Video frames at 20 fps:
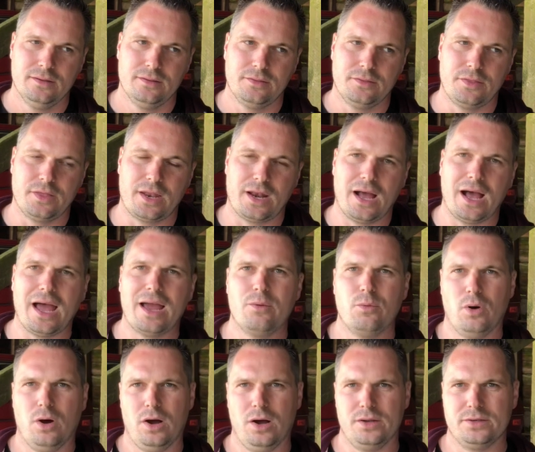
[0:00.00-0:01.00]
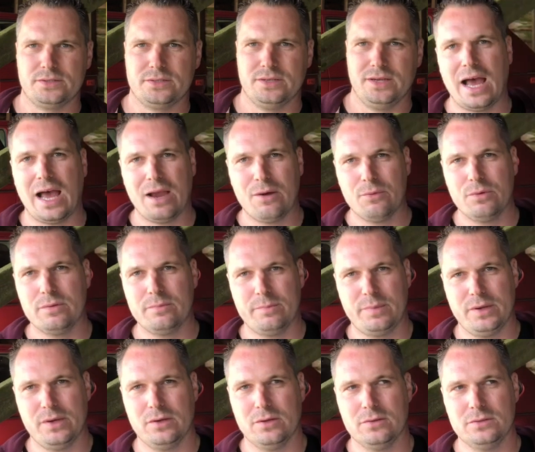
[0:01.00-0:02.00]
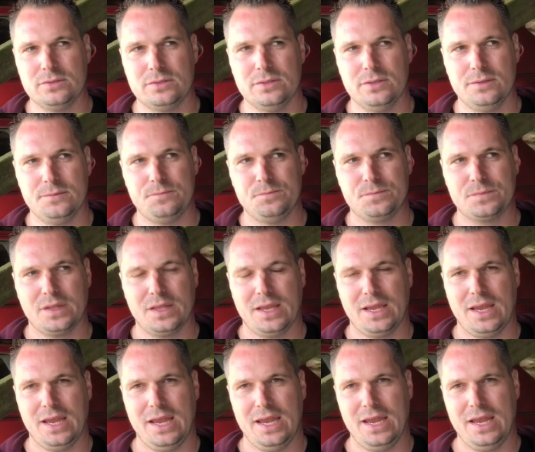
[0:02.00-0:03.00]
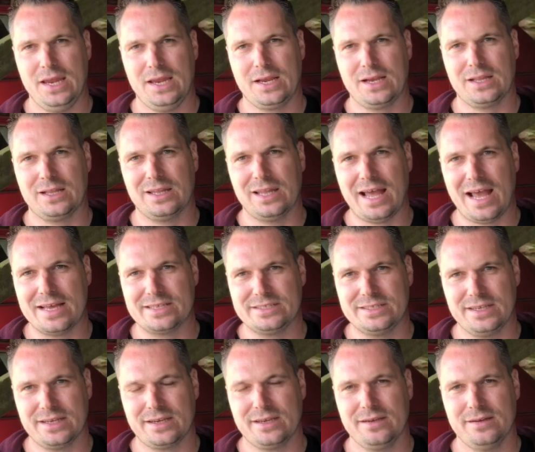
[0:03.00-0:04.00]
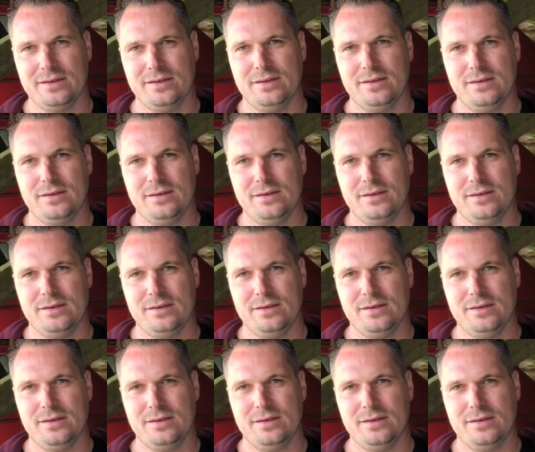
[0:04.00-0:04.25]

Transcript: that I want. I would build a classic